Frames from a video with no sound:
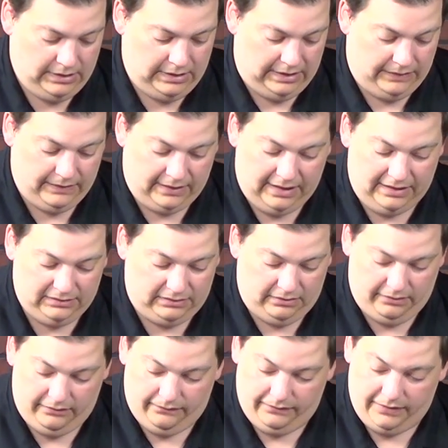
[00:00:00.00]
In the case
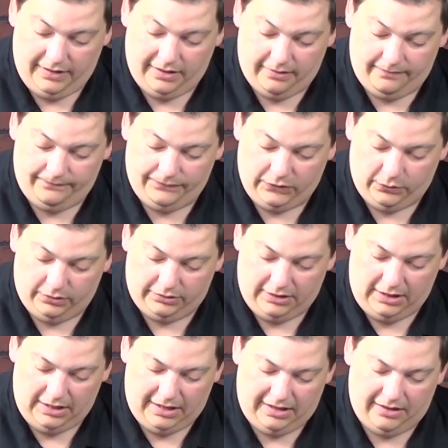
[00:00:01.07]
of them, what
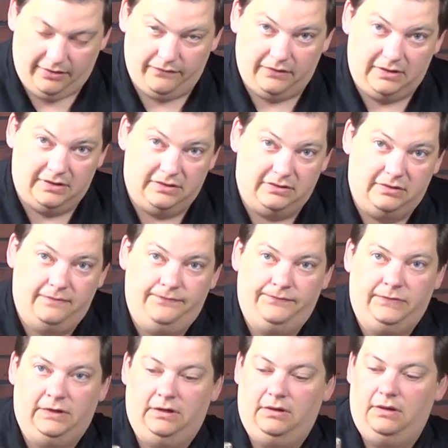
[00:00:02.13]
they have is,
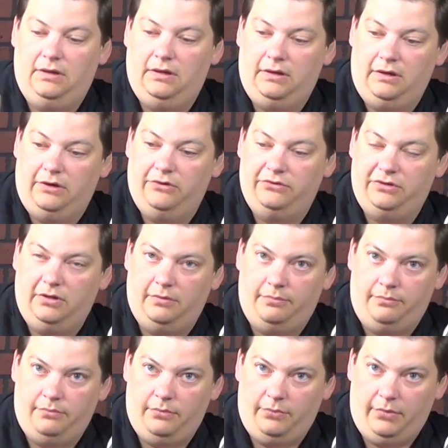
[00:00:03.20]
here's the
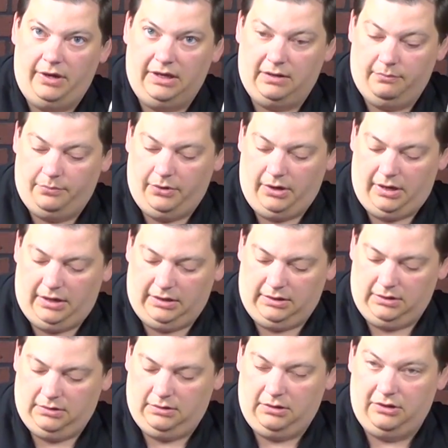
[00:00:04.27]
mic body,
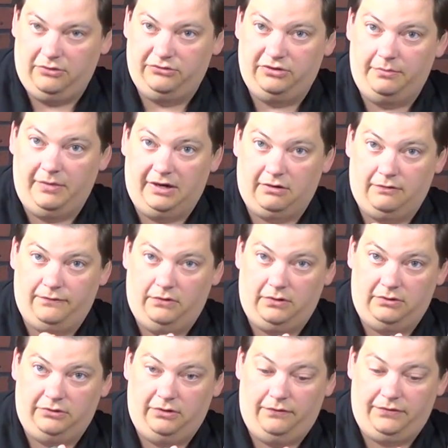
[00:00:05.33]
here's the microphone
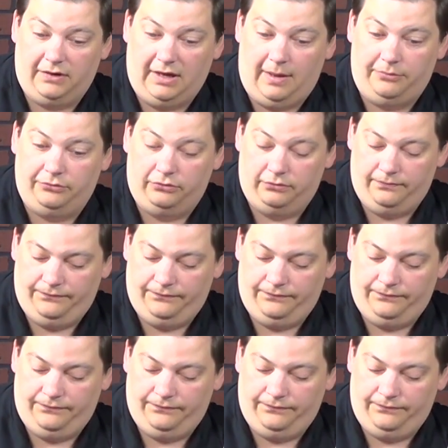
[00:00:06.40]
itself, the capsule.